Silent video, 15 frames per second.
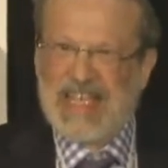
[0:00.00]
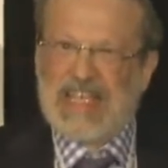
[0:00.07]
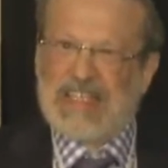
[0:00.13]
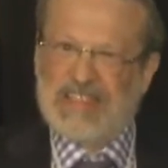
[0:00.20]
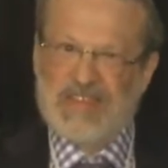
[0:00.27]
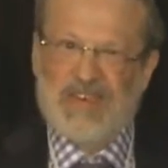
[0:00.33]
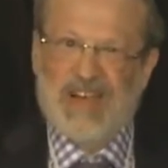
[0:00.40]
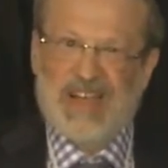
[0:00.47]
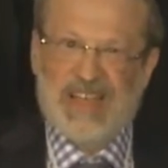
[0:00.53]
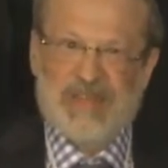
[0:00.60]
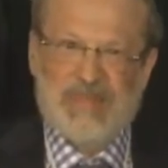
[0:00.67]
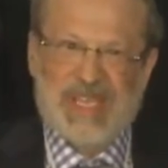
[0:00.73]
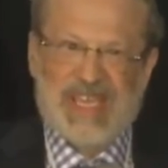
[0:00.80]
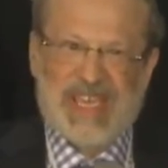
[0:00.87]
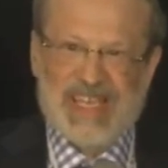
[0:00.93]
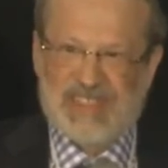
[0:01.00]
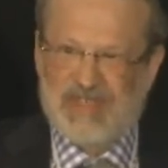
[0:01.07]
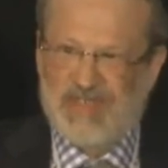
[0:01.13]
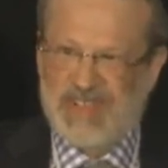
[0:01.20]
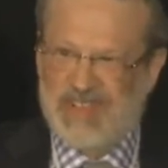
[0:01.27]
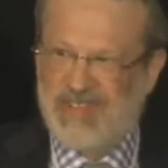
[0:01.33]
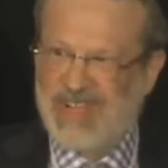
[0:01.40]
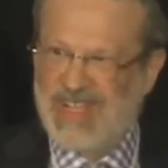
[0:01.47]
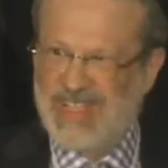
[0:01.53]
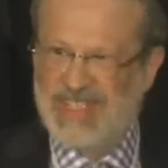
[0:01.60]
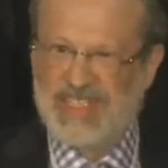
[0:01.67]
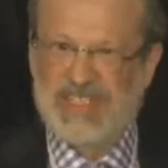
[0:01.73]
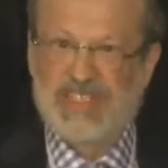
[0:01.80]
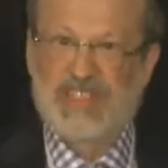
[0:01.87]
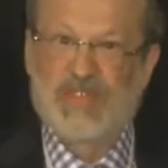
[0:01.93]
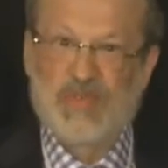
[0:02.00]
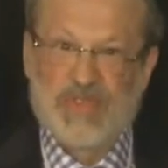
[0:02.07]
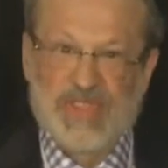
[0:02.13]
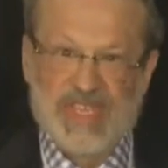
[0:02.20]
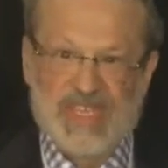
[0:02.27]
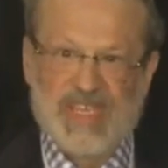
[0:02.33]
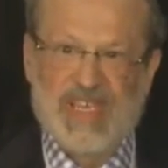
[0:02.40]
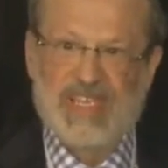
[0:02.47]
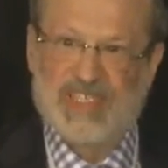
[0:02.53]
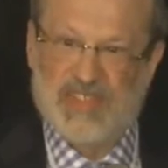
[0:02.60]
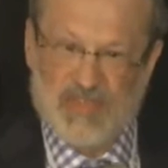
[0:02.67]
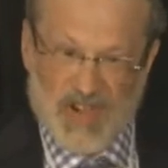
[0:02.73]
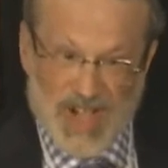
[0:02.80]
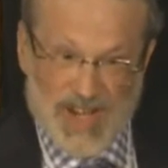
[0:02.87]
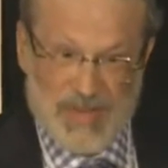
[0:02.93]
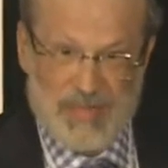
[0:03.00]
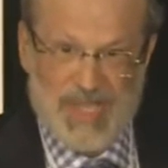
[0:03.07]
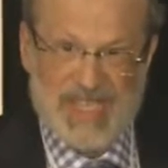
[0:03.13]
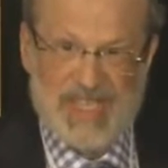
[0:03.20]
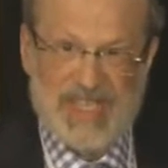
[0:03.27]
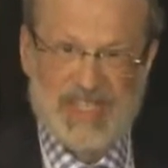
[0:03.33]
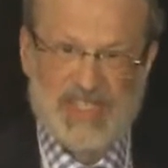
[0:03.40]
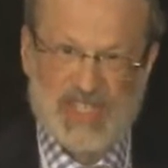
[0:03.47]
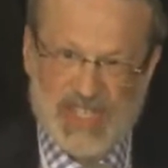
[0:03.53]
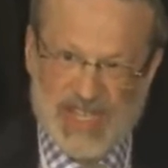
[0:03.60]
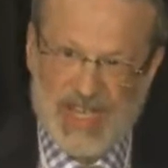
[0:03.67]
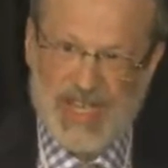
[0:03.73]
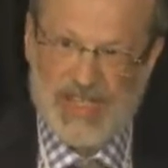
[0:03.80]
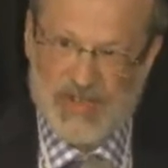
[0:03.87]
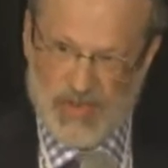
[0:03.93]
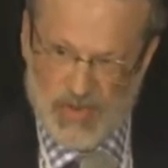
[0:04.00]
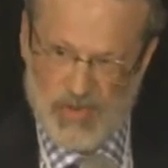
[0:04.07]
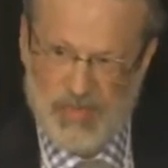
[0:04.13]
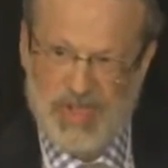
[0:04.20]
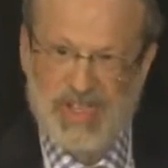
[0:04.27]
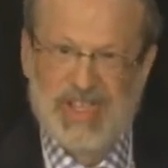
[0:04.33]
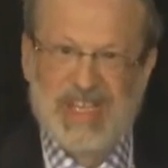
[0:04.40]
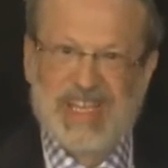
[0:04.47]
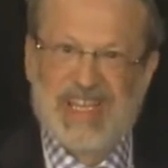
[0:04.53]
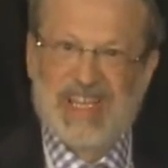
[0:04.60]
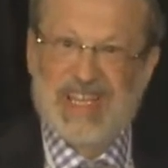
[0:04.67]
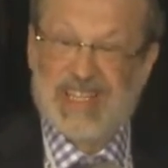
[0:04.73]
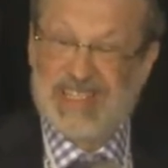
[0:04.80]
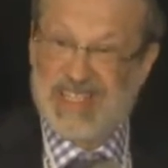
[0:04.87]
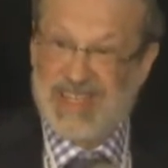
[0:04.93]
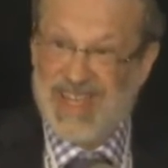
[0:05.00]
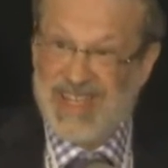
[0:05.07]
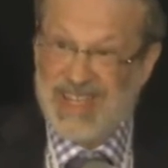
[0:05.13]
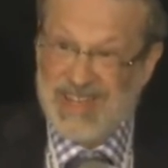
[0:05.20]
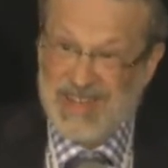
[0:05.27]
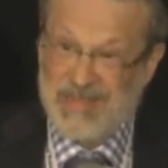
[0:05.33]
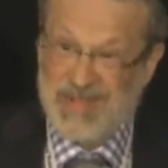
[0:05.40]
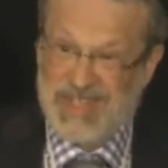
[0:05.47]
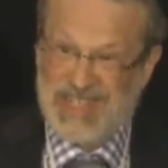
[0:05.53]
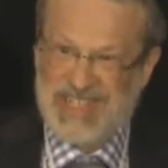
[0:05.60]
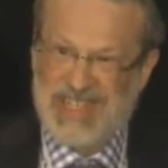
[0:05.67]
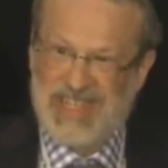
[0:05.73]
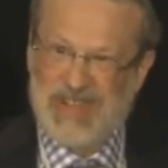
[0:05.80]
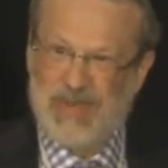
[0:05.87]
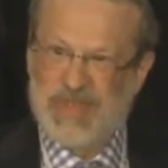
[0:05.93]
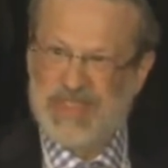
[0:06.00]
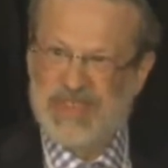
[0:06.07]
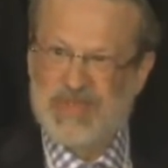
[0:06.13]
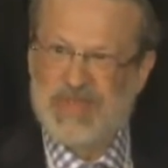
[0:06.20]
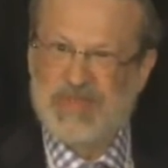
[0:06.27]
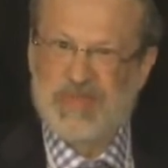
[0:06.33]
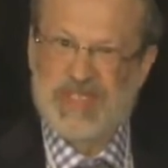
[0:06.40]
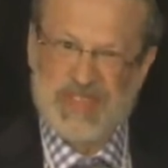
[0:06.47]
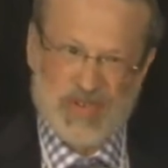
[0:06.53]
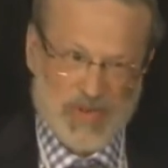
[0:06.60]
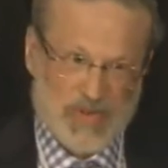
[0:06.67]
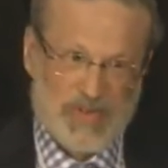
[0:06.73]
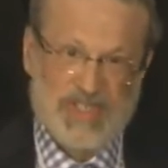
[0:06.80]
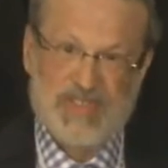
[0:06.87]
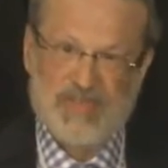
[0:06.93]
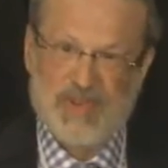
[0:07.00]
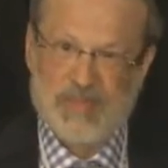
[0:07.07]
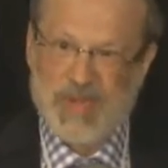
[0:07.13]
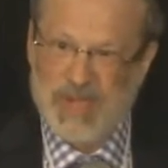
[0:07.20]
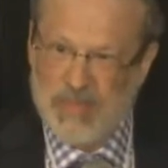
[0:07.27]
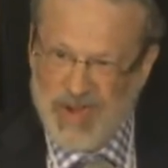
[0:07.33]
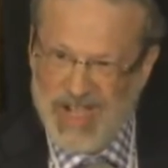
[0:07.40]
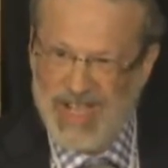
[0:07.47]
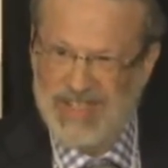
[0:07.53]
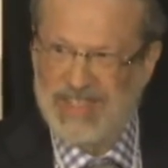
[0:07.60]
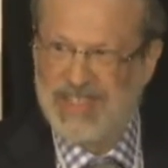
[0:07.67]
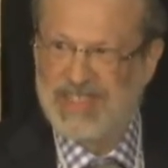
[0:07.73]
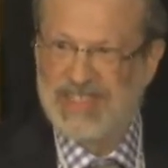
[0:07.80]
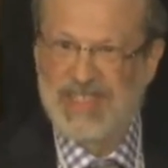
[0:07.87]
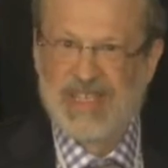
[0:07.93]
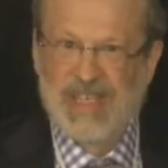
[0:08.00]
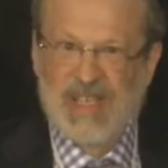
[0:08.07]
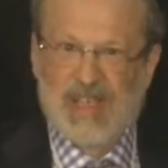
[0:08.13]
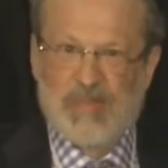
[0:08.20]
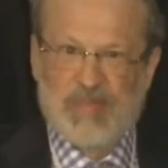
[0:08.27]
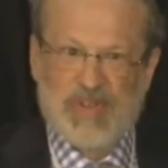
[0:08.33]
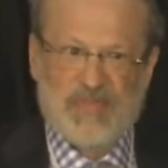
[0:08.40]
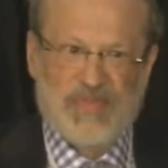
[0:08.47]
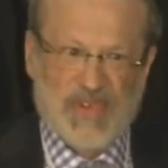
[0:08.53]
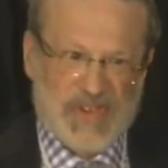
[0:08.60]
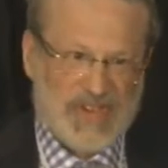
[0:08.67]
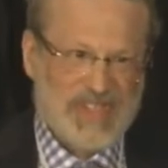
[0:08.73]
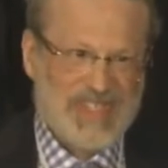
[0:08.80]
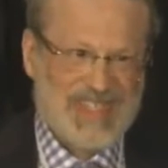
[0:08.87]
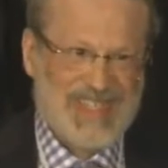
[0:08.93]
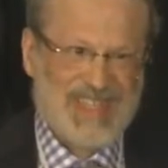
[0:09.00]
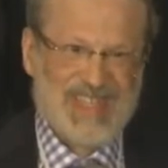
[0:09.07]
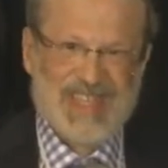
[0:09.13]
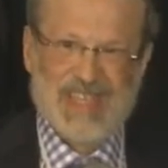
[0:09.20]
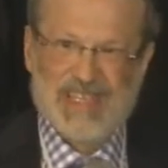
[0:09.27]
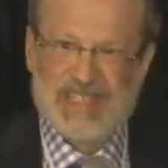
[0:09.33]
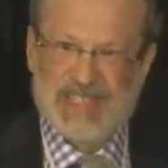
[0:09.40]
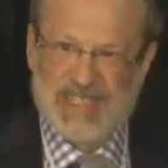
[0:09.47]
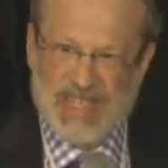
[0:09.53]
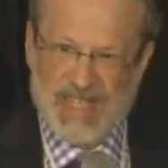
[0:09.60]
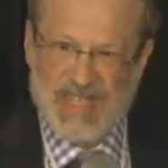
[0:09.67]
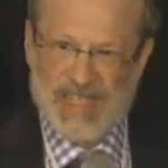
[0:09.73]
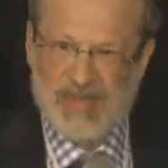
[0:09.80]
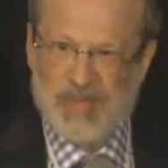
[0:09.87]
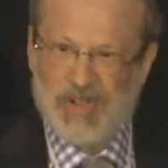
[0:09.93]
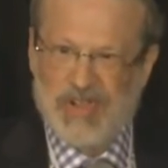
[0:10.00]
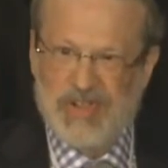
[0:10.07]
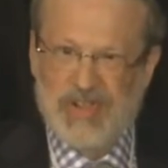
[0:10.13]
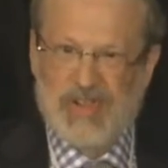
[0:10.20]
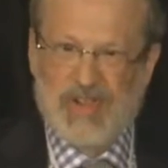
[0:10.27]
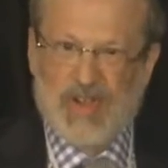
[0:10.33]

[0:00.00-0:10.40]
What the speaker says: So I am a gastroenterologist with the Astronomy GI group. And tonight I'm going to share with you some stories from my practice. But first, a disclaimer.